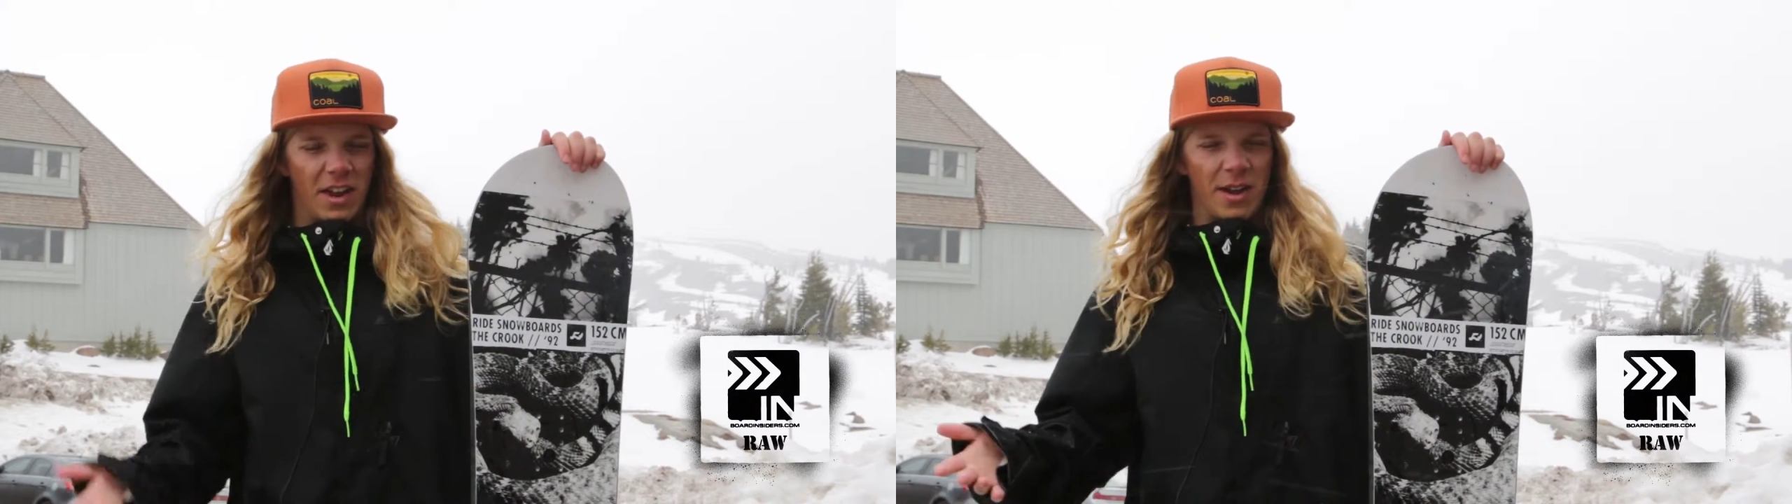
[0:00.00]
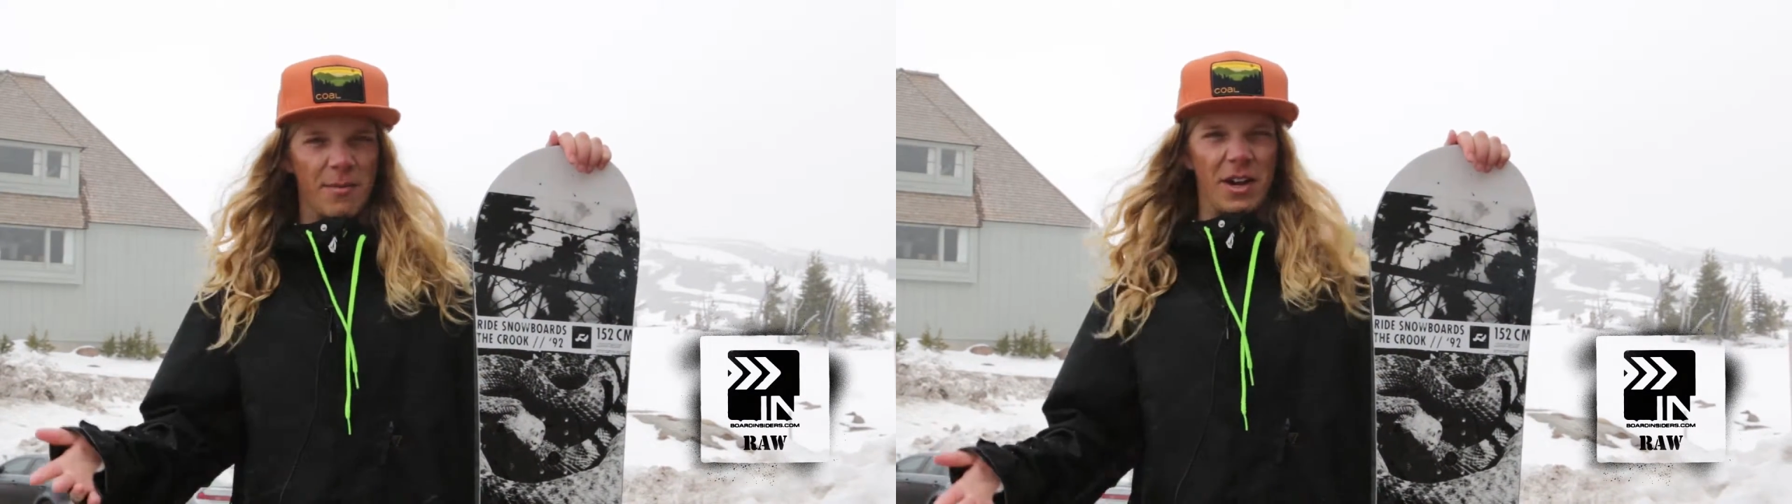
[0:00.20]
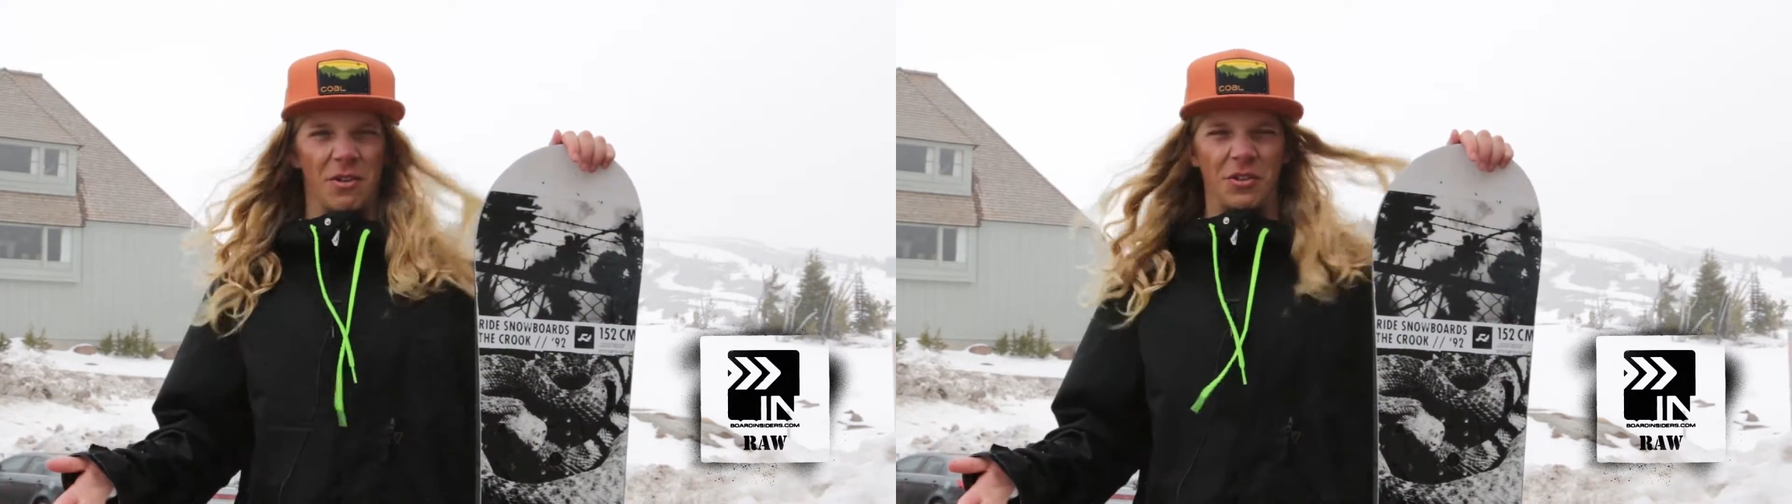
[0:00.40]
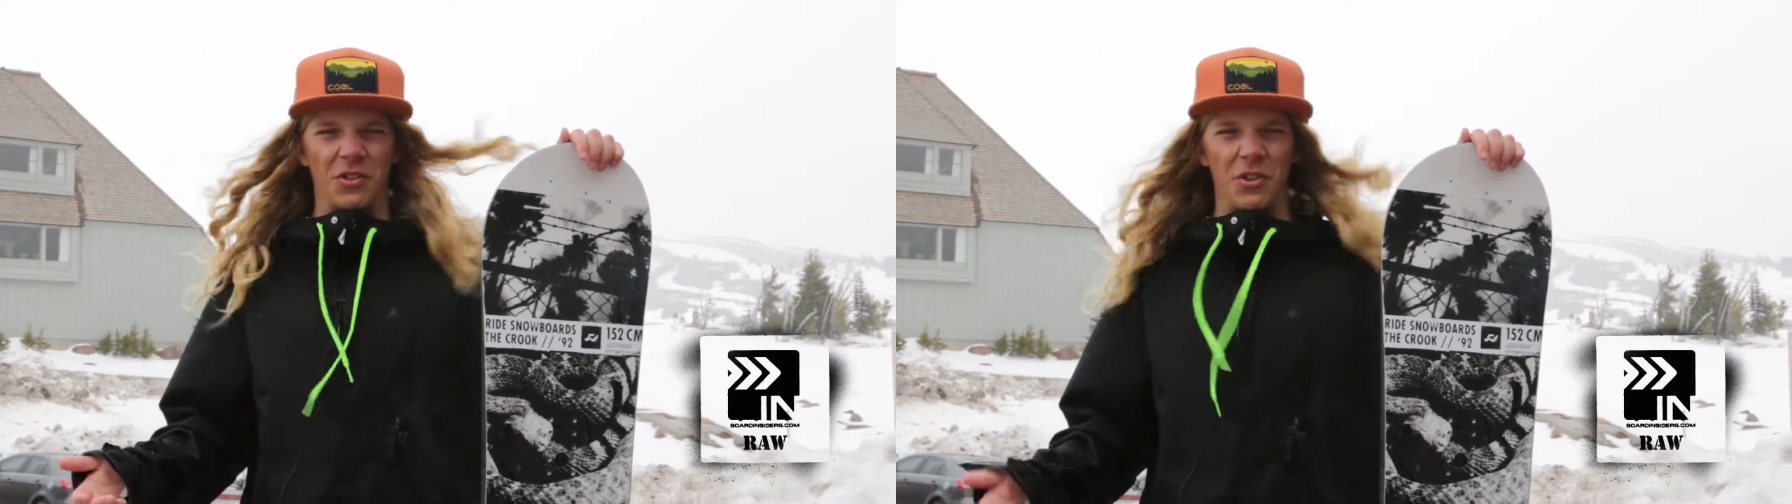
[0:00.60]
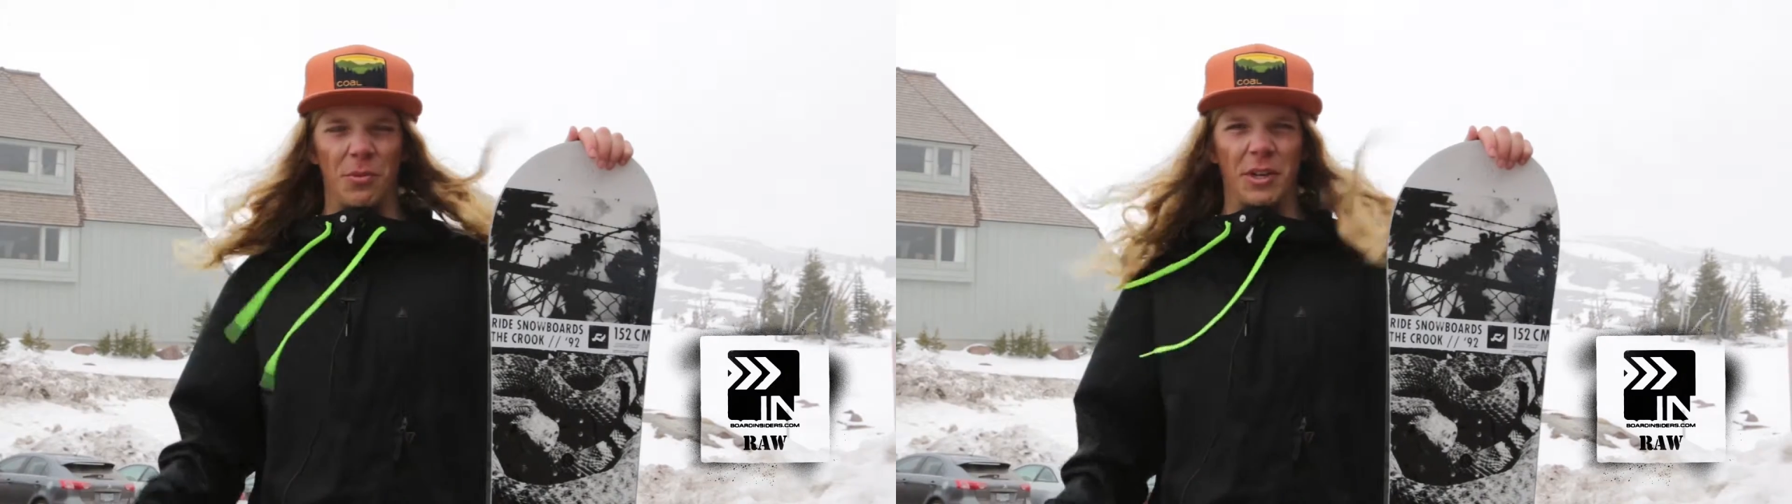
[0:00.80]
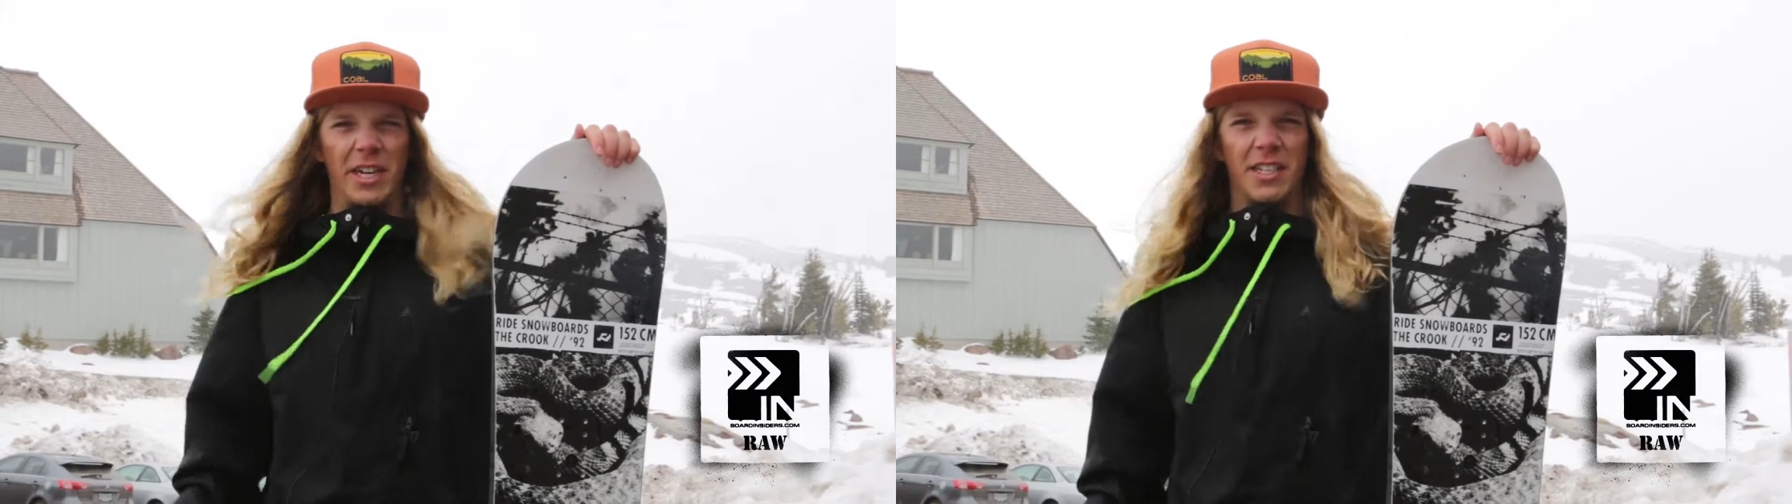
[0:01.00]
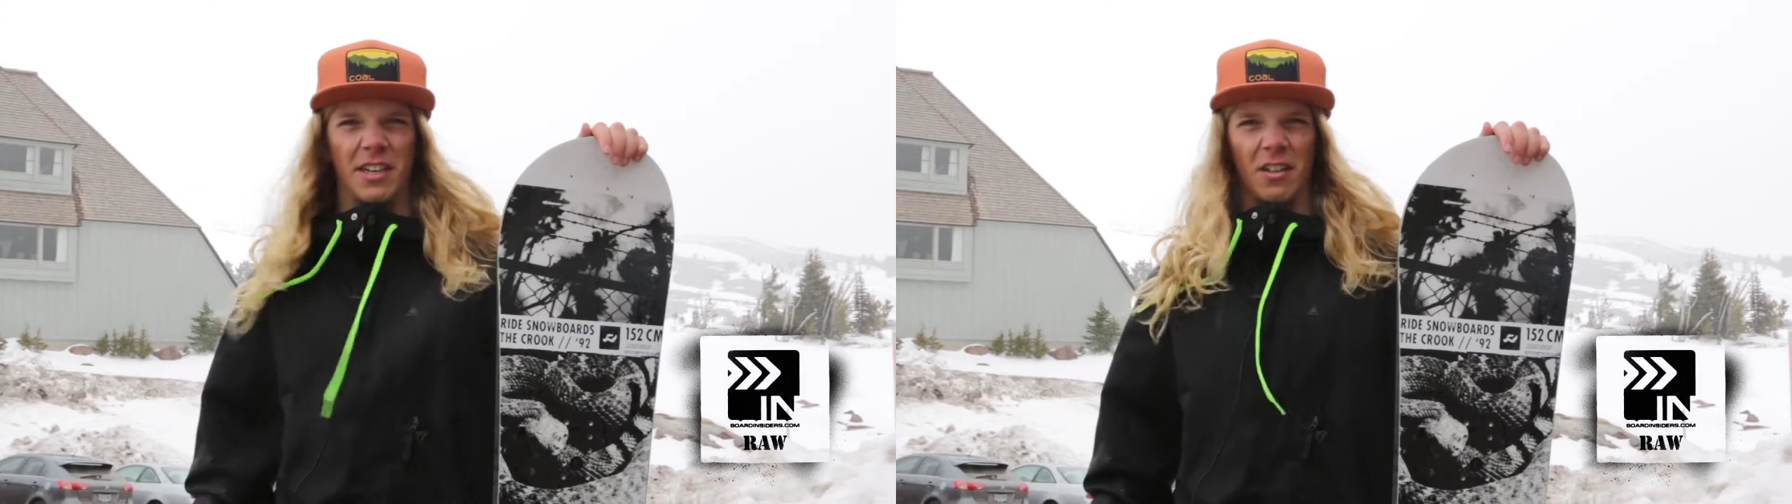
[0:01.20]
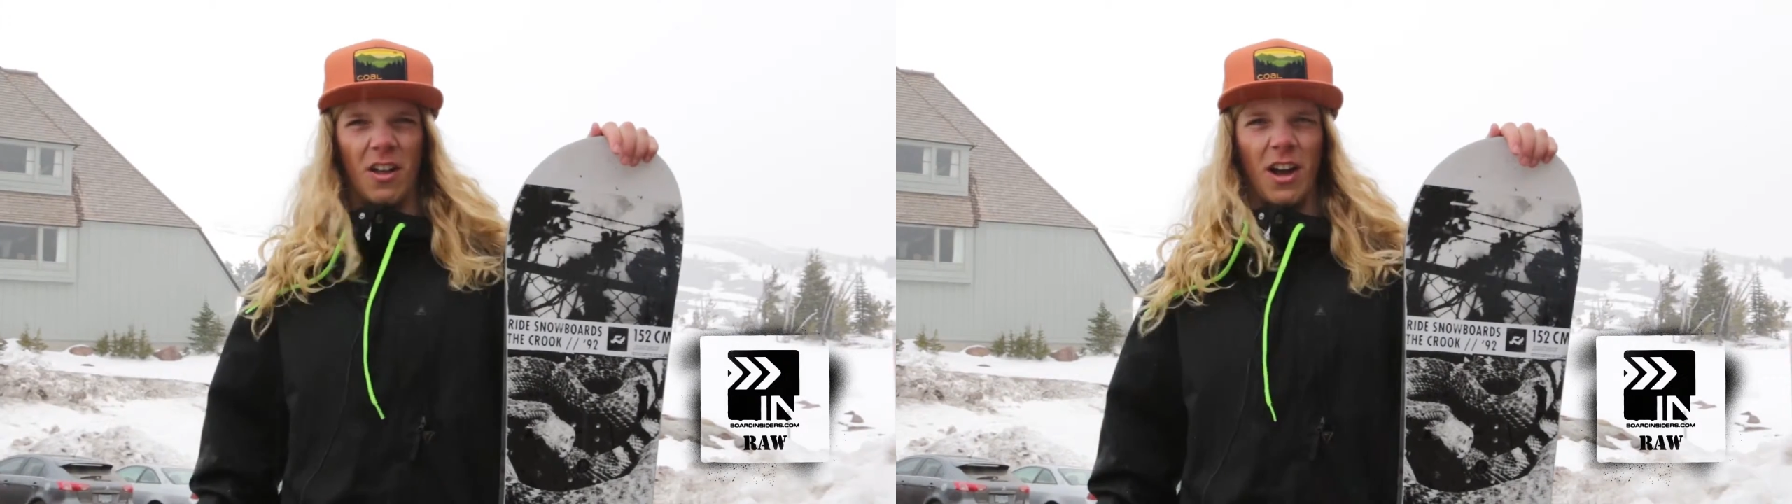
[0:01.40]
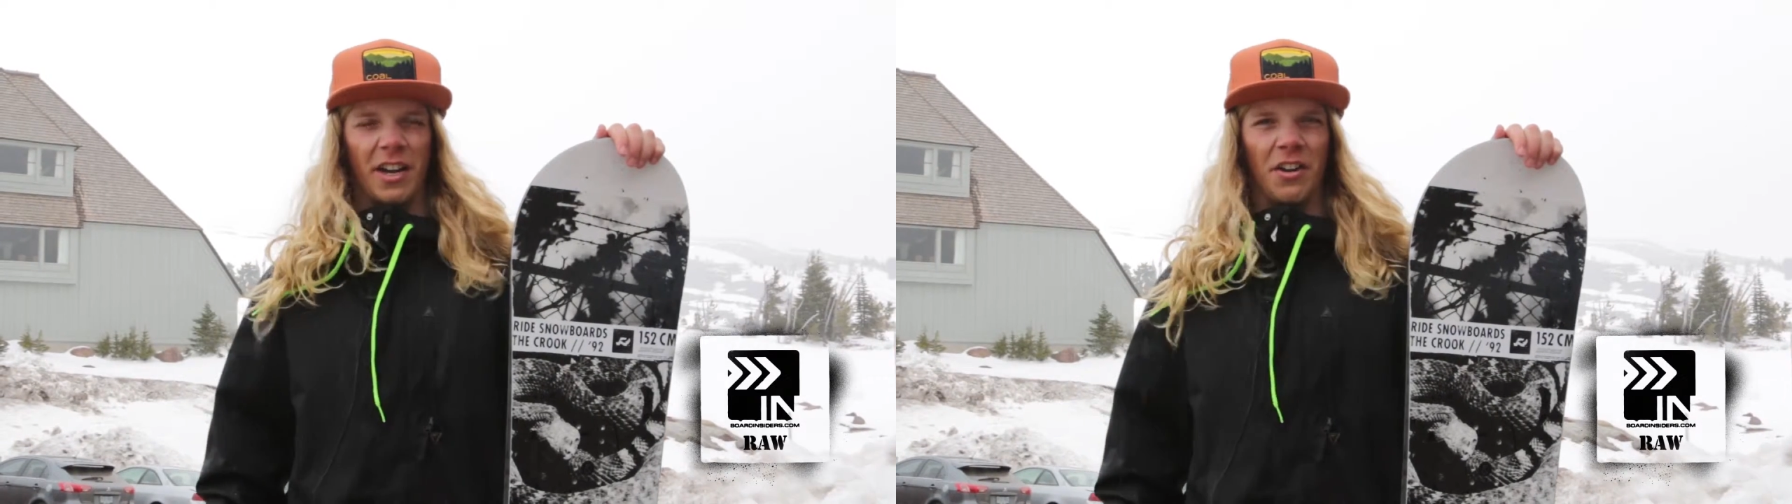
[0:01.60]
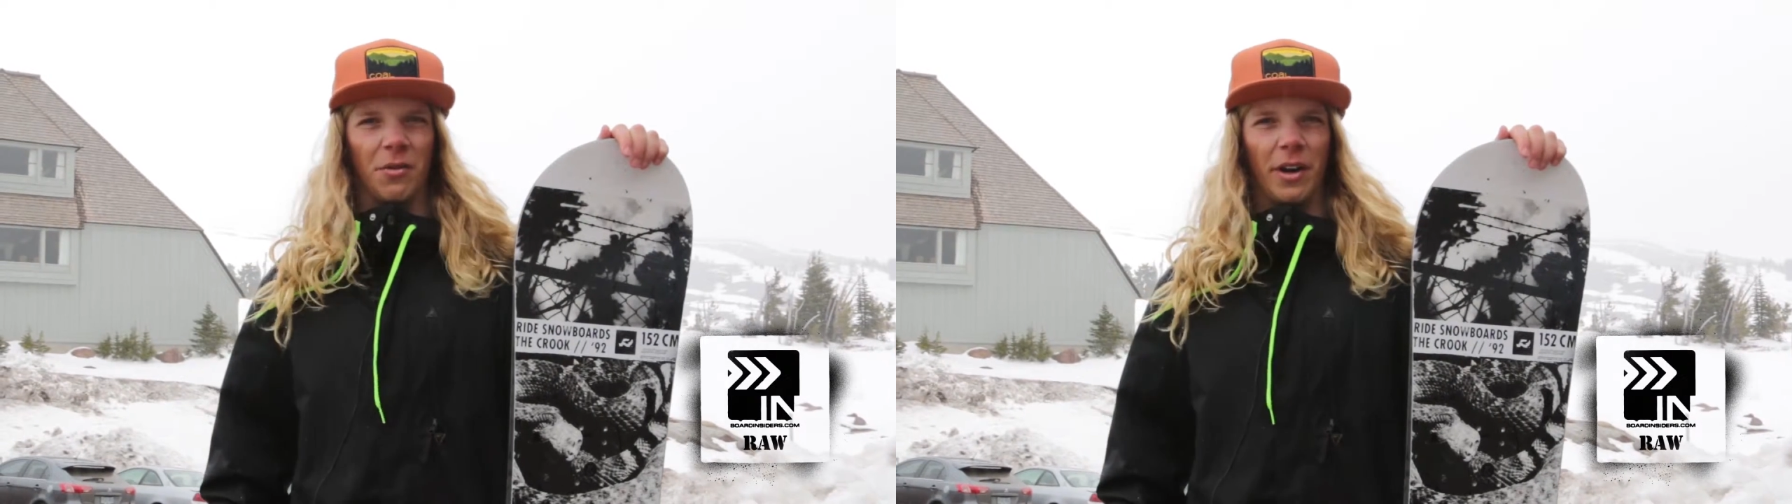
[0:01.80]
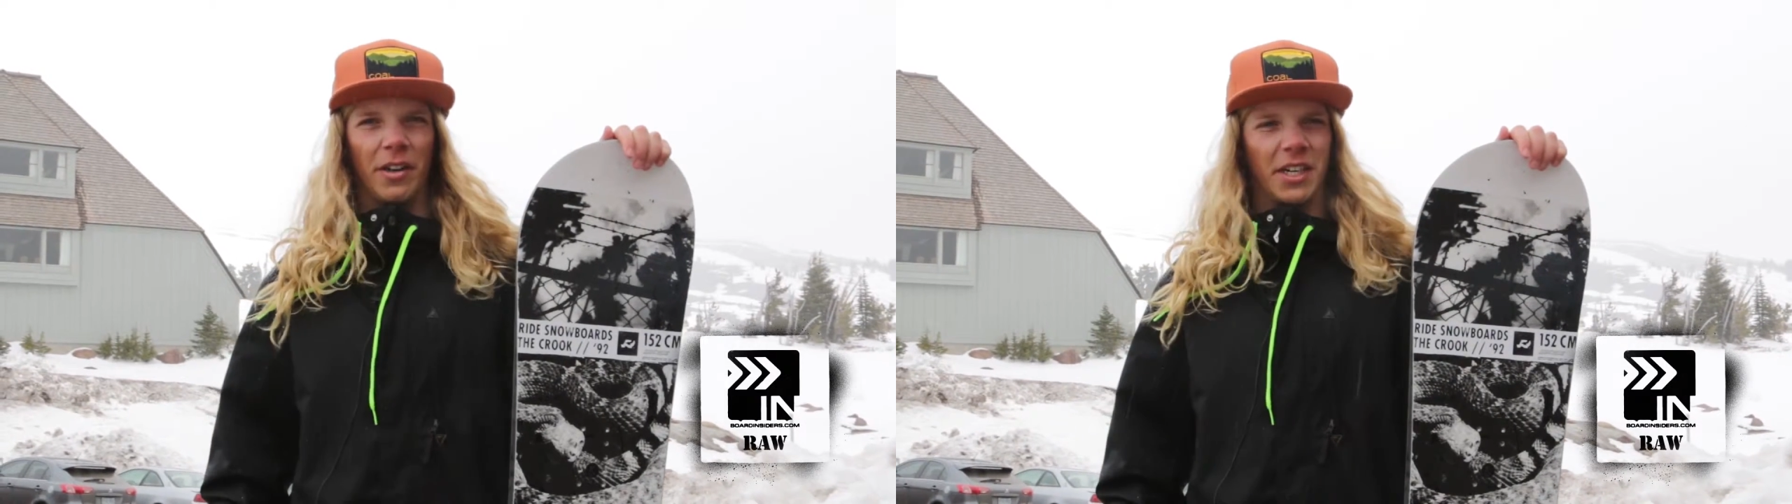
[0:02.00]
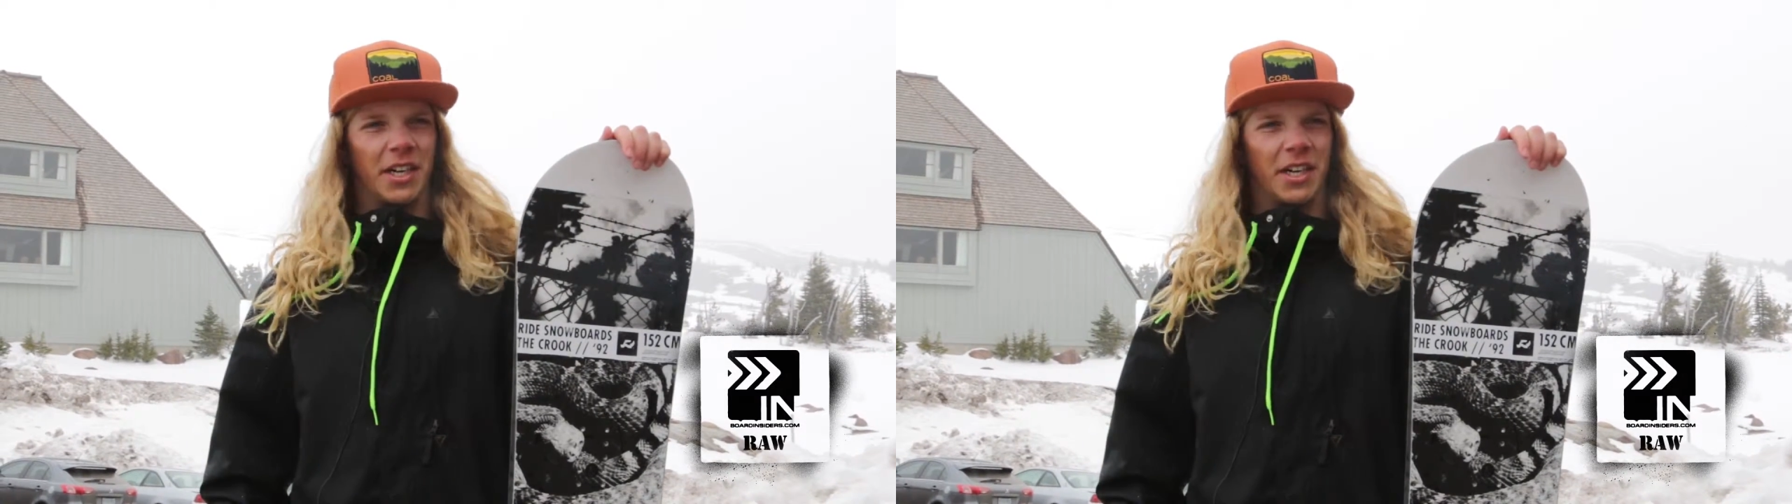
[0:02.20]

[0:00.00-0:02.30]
it made it super easy to lock into rails.